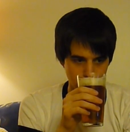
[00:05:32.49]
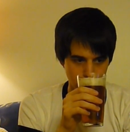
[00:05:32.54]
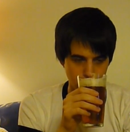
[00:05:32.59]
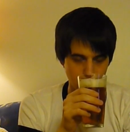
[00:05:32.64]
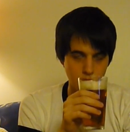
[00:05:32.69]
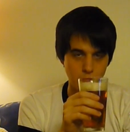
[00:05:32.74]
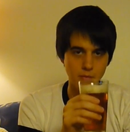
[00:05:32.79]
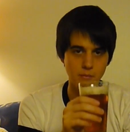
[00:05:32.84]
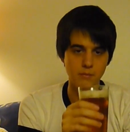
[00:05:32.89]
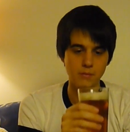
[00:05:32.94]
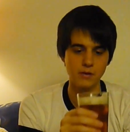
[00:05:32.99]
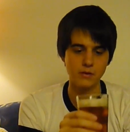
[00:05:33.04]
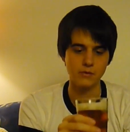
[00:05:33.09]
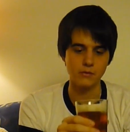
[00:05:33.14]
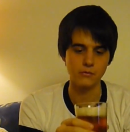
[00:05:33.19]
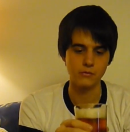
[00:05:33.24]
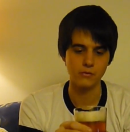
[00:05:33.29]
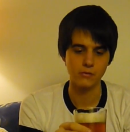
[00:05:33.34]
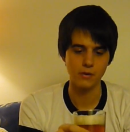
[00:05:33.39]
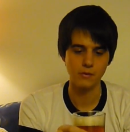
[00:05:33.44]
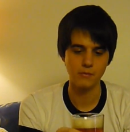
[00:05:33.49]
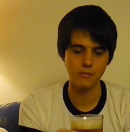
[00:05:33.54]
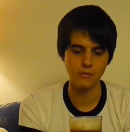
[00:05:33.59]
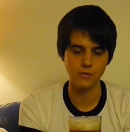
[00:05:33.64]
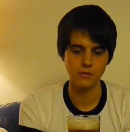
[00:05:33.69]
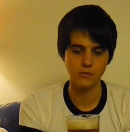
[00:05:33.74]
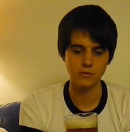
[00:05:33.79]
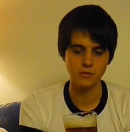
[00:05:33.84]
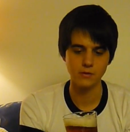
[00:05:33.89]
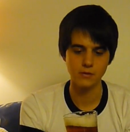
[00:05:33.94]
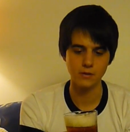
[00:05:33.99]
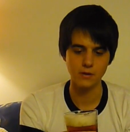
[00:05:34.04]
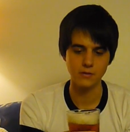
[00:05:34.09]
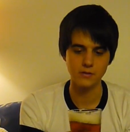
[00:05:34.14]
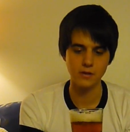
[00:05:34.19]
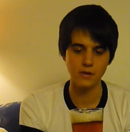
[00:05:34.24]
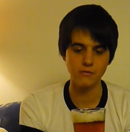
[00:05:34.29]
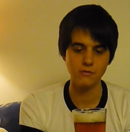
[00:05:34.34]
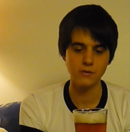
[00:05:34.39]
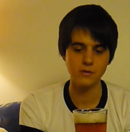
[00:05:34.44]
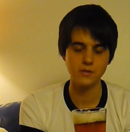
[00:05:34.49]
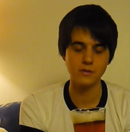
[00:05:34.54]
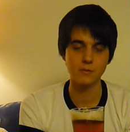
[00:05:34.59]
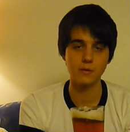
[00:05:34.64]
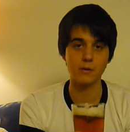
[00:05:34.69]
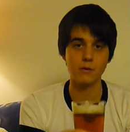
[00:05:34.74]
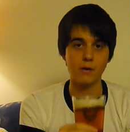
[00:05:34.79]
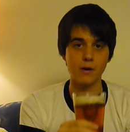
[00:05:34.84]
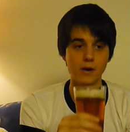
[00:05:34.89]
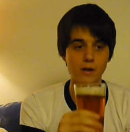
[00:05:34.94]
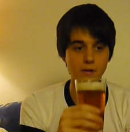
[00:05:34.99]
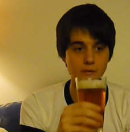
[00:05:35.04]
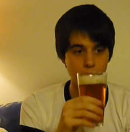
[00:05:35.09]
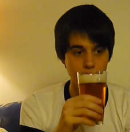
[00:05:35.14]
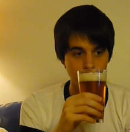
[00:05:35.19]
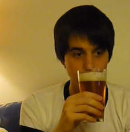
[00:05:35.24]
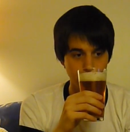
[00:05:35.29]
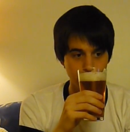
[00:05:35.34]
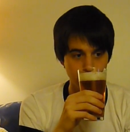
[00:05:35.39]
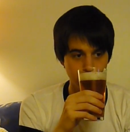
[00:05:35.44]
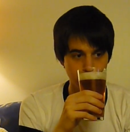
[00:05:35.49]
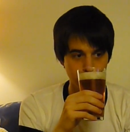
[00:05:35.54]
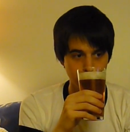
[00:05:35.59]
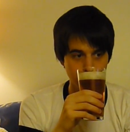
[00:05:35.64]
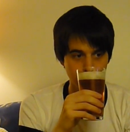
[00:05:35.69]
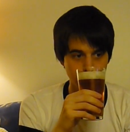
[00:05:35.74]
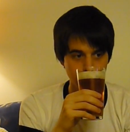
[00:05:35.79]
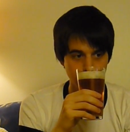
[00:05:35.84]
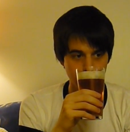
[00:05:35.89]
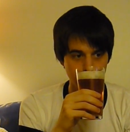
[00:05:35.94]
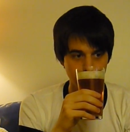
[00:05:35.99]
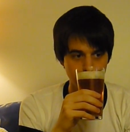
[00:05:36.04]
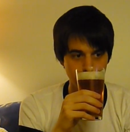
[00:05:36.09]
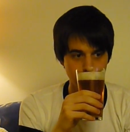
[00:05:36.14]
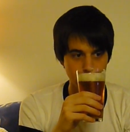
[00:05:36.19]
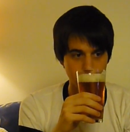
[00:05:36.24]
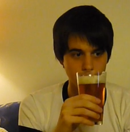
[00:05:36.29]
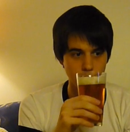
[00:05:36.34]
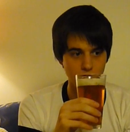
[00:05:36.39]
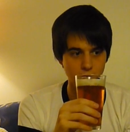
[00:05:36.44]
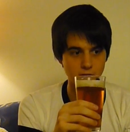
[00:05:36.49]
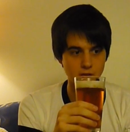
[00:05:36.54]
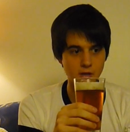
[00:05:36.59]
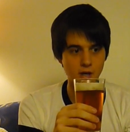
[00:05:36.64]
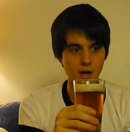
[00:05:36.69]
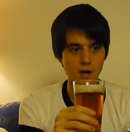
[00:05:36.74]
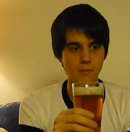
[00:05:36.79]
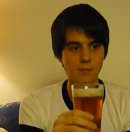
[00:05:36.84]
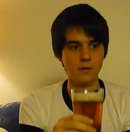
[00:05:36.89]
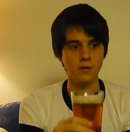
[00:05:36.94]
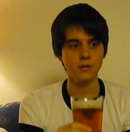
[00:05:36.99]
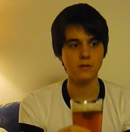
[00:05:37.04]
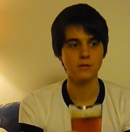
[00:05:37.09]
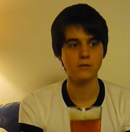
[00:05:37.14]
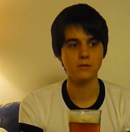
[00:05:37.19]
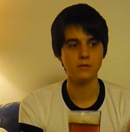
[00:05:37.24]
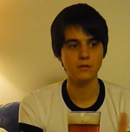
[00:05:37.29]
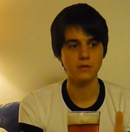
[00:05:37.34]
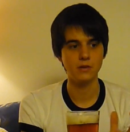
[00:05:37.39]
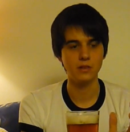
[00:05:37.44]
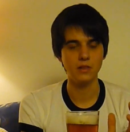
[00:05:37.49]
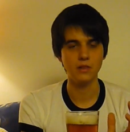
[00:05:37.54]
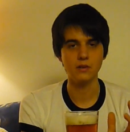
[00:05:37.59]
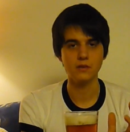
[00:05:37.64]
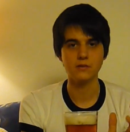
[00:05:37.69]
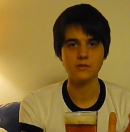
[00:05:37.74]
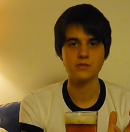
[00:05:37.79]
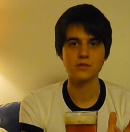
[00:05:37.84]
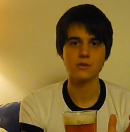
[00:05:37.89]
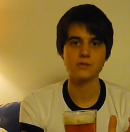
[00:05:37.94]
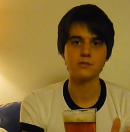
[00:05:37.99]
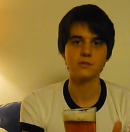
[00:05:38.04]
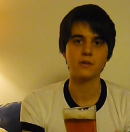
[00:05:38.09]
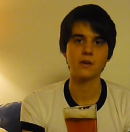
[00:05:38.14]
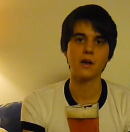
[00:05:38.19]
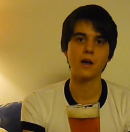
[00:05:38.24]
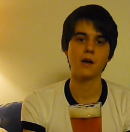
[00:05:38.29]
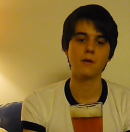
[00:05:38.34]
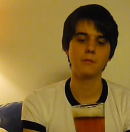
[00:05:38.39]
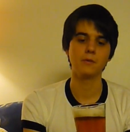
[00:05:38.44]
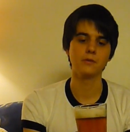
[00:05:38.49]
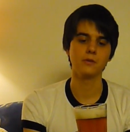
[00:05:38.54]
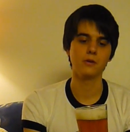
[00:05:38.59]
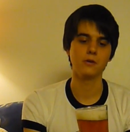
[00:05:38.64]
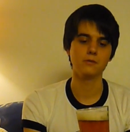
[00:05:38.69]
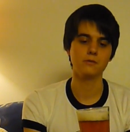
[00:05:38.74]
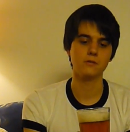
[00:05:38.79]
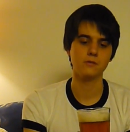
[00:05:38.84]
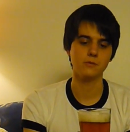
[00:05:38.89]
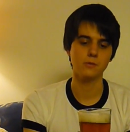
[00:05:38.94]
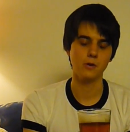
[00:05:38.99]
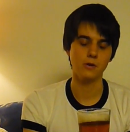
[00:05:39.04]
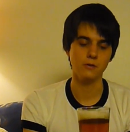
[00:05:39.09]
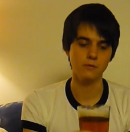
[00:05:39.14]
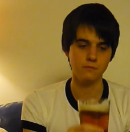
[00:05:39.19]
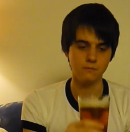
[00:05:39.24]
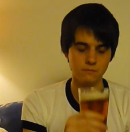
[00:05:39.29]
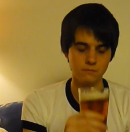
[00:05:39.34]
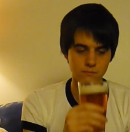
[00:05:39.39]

Maybe a bit of grapefruit. Definitely some grain. Some nice caramel, subtle caramel notes as well.